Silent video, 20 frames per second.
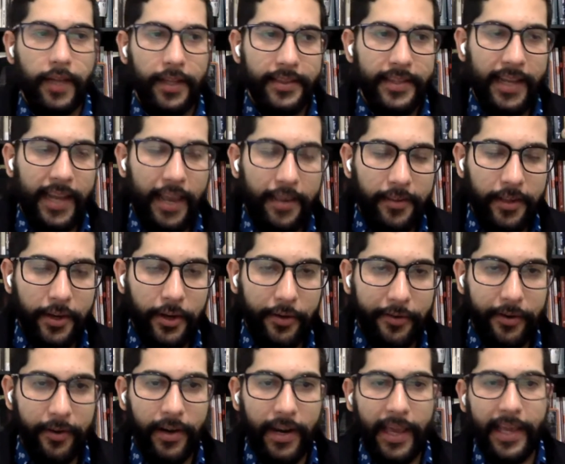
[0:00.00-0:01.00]
not the case in
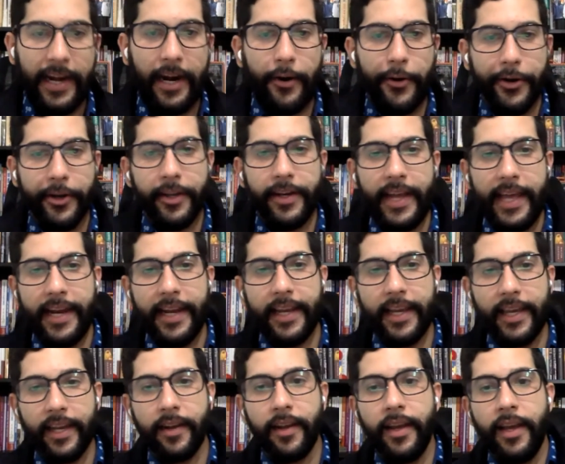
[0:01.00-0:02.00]
North Carolina or
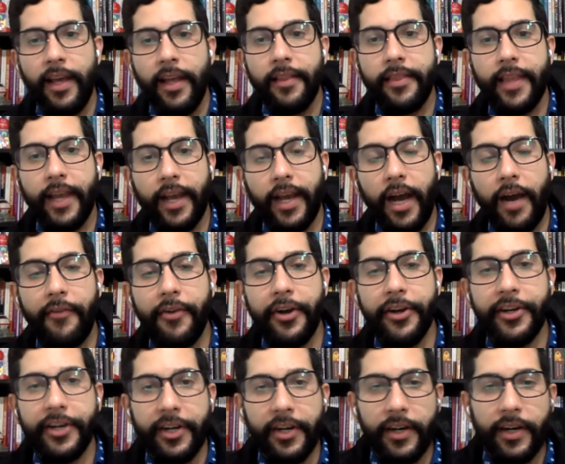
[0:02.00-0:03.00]
Connecticut, the
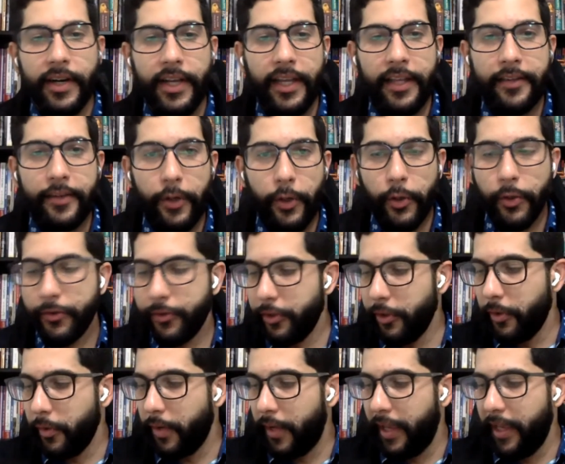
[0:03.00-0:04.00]
governor is
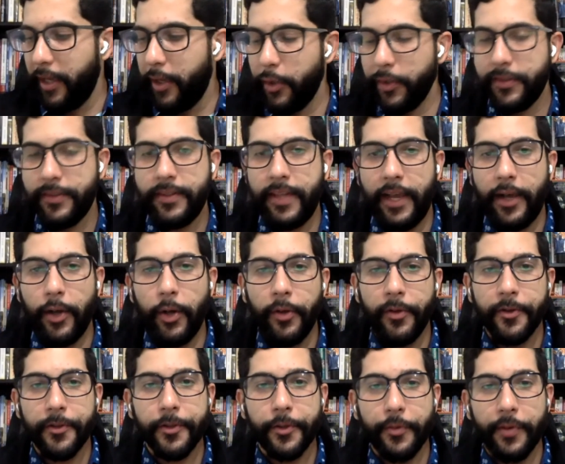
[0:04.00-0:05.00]
also a good
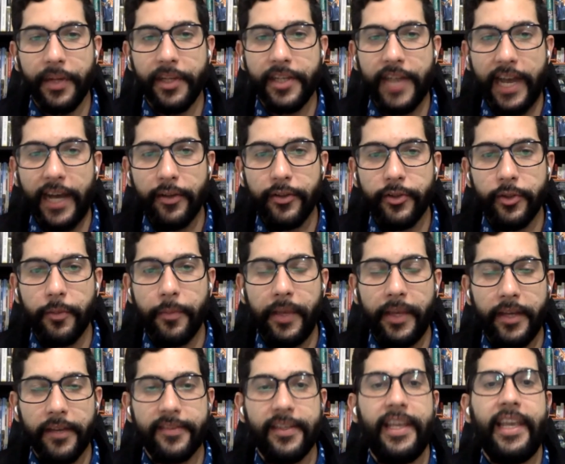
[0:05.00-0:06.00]
stakeholder to reach out to
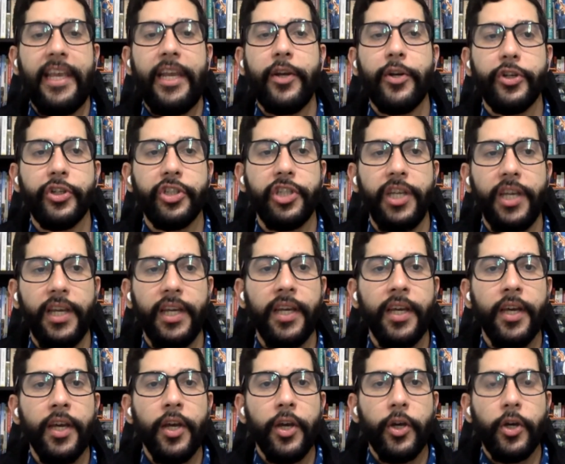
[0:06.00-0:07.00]
because he or
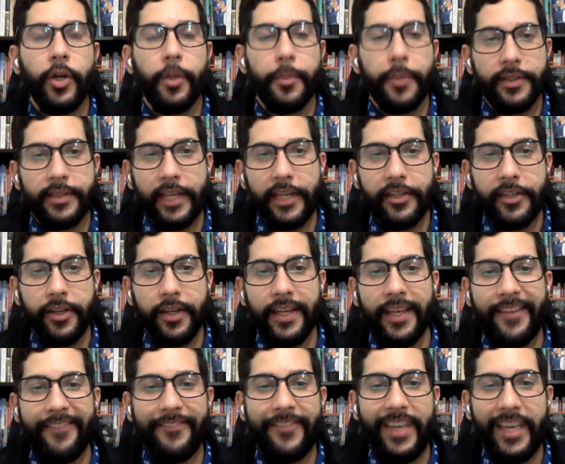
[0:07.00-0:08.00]
she could
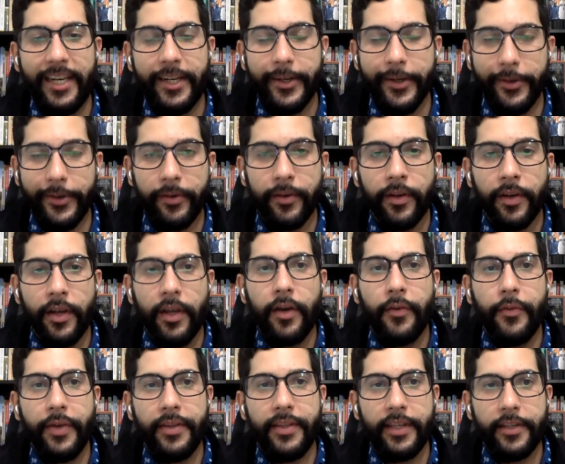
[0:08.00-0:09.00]
potentially veto
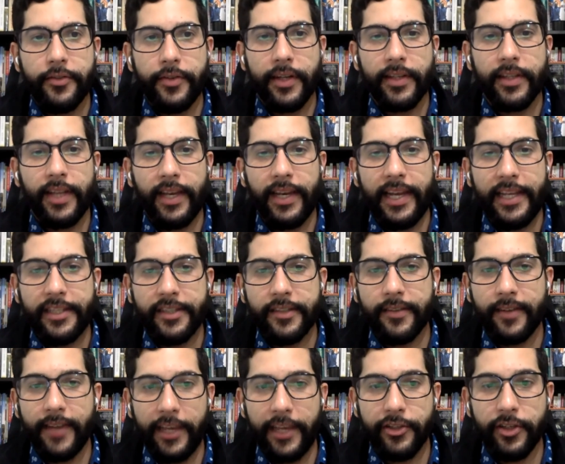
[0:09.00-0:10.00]
redistricting
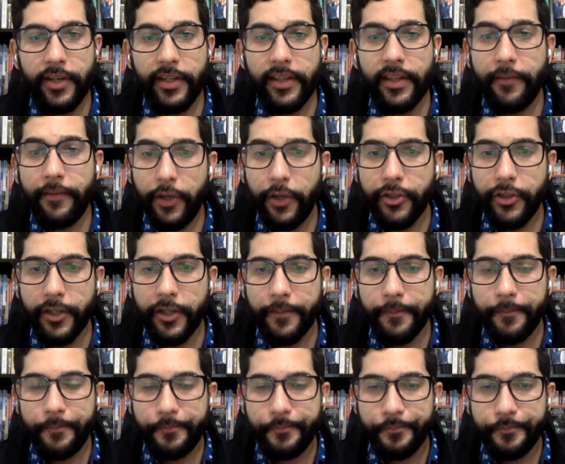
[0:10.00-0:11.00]
legislation in the future.